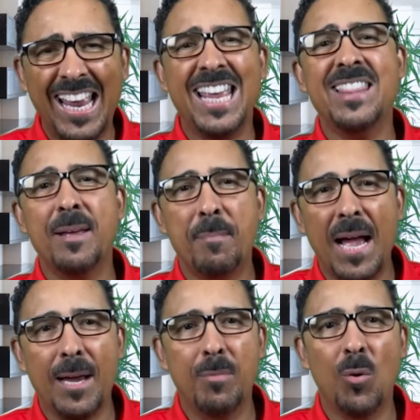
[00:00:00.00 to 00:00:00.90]
in the
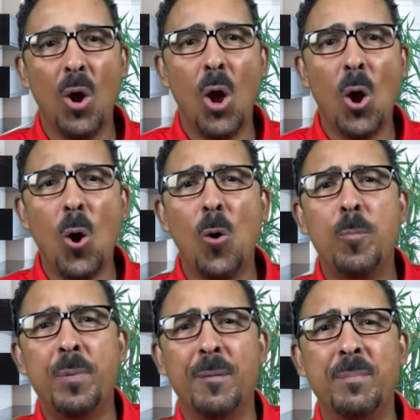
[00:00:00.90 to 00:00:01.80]
Bible,
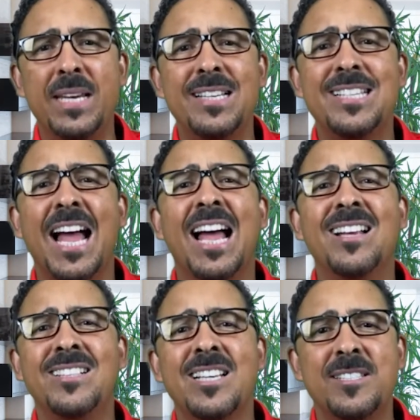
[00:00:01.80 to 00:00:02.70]
hope means
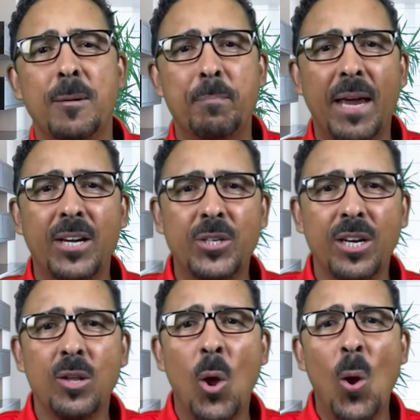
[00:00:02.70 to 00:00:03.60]

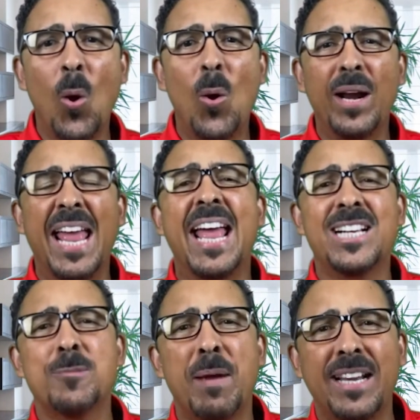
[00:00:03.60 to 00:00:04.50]
anticipation or
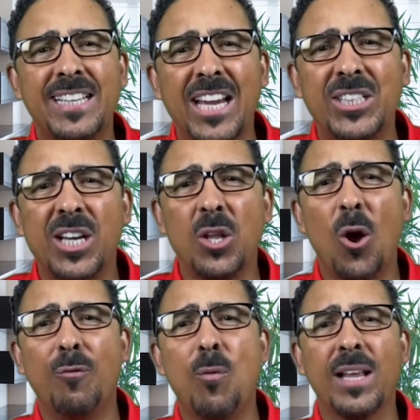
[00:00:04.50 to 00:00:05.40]
expectation
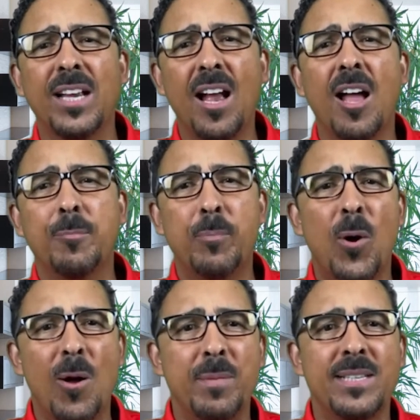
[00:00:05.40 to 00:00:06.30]
of what God
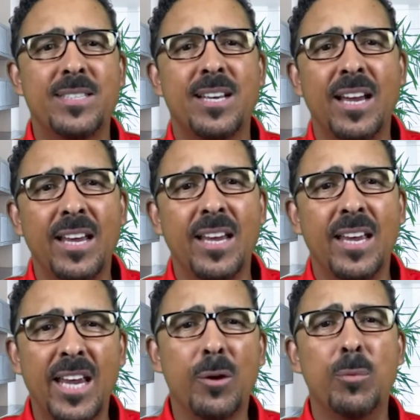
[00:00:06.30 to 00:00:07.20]
promised
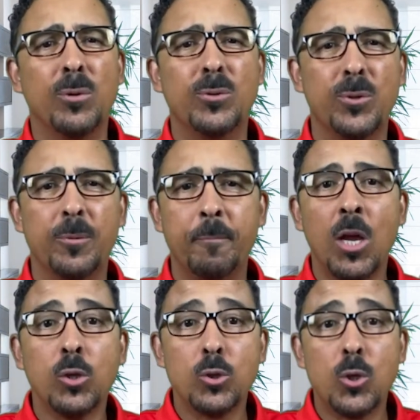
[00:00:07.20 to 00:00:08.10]
He will do.
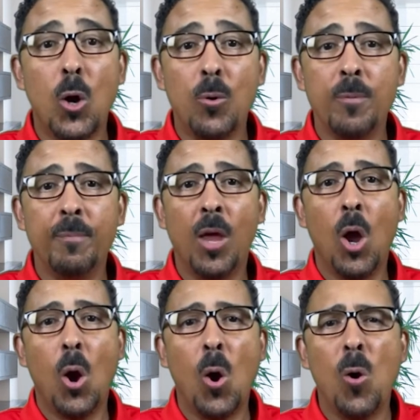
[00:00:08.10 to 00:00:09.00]
So,
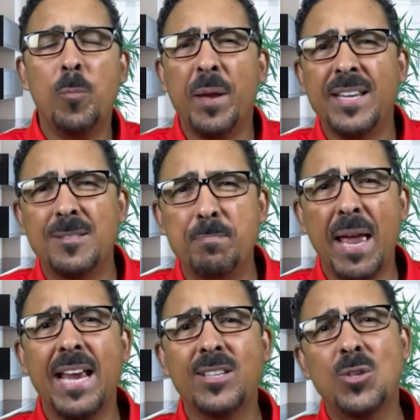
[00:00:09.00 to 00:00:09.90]
hope is
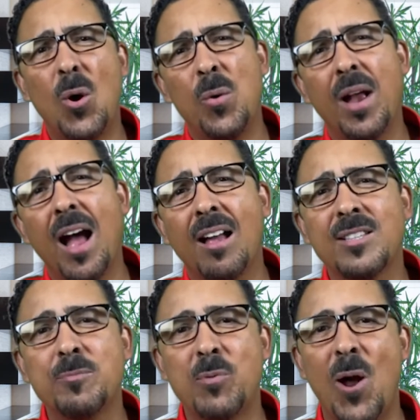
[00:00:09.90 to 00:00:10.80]
based on
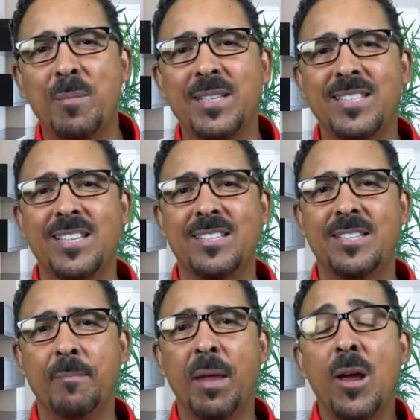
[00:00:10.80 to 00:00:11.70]
God's
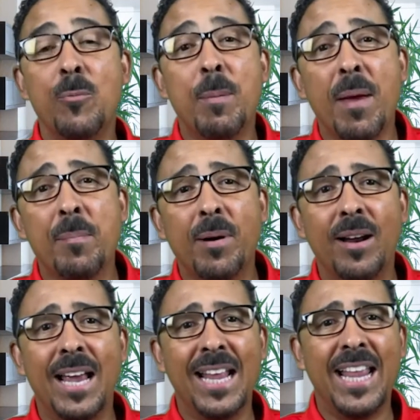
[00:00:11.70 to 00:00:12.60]
promises.
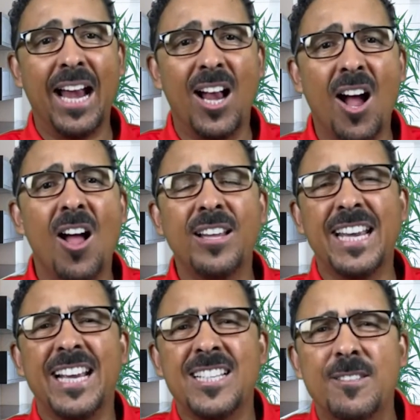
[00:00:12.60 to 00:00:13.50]
Remember that God
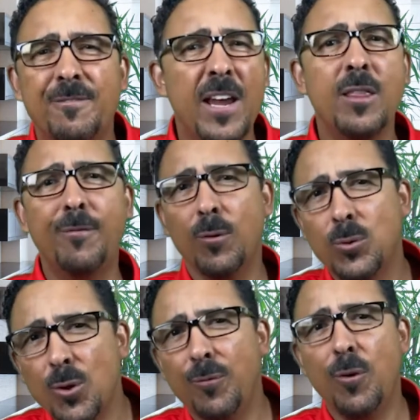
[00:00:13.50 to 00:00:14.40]
is faithful
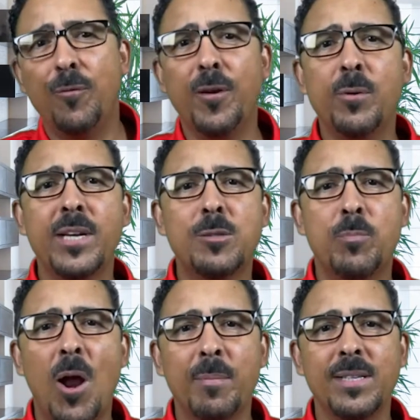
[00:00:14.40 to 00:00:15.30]
to fulfill His
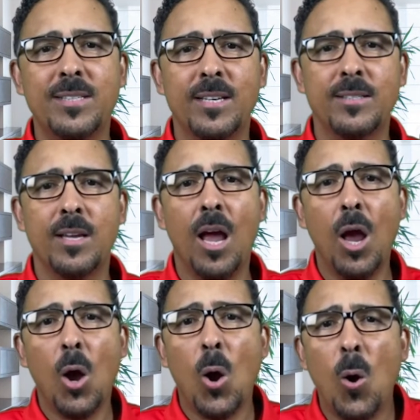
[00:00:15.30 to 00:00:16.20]
promises.
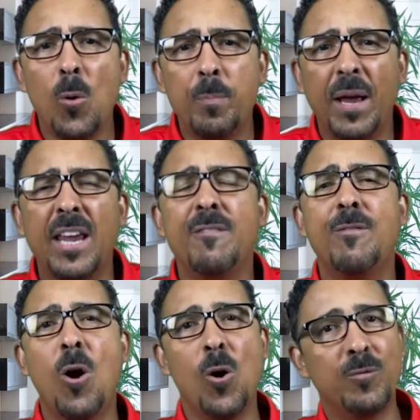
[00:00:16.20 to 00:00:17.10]
Hope
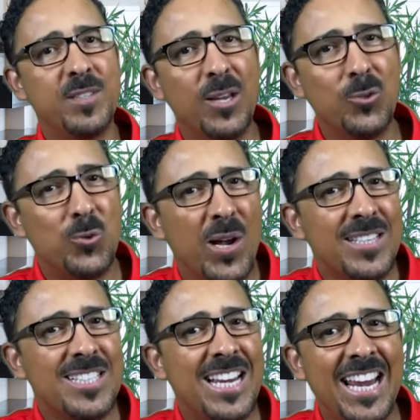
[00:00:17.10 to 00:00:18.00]
involves
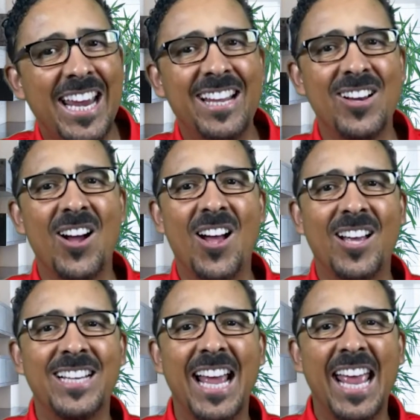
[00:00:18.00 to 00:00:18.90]
trusting in
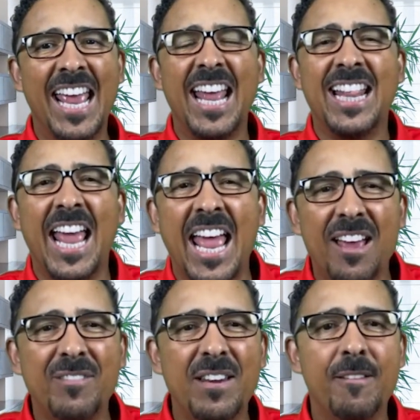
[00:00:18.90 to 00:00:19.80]
God and
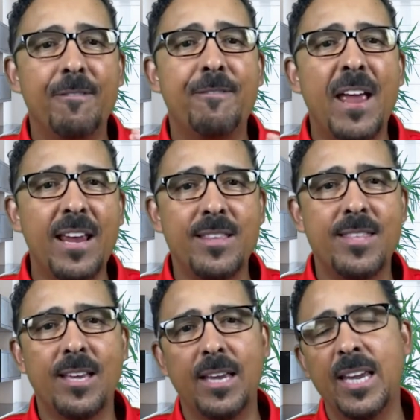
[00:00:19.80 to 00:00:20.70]
having
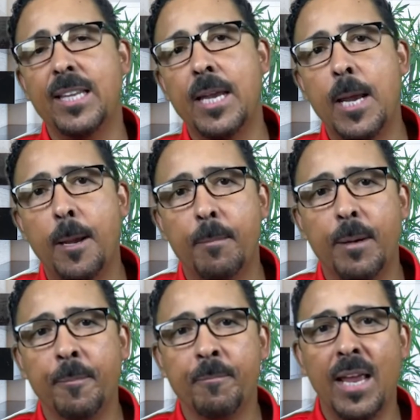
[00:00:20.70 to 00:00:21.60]
faith in
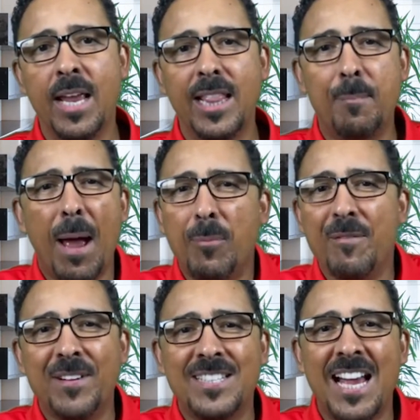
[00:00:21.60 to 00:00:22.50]
Him. The Bible
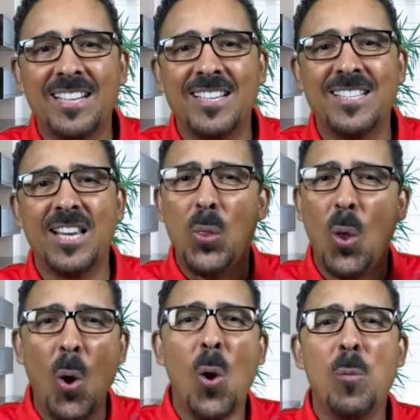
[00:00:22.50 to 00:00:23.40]
emphasizes
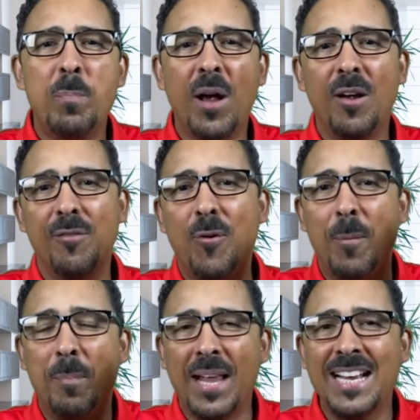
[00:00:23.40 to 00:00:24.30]
hope for
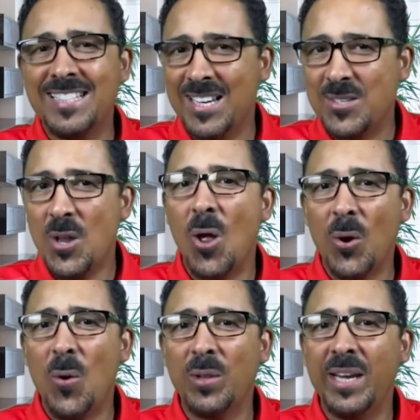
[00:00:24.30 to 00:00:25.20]
blessings
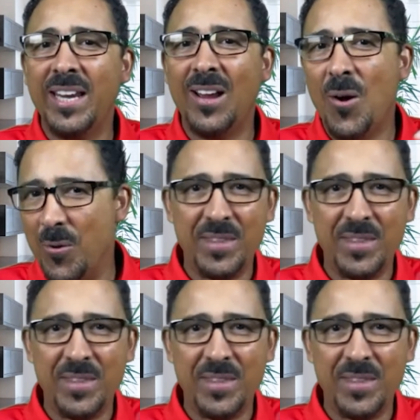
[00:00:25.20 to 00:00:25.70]
not only on